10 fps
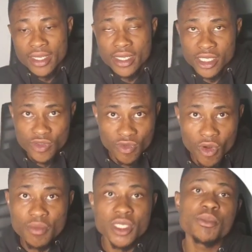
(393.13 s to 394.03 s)
is
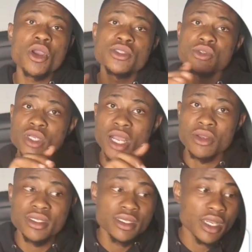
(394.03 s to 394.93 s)
from the point you
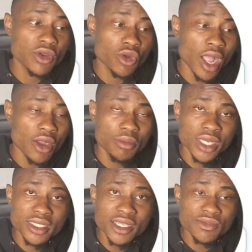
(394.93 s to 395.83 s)
calculate
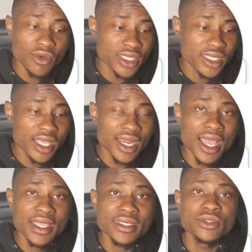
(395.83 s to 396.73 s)
accumulated for
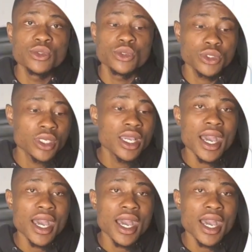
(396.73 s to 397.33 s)
CLI node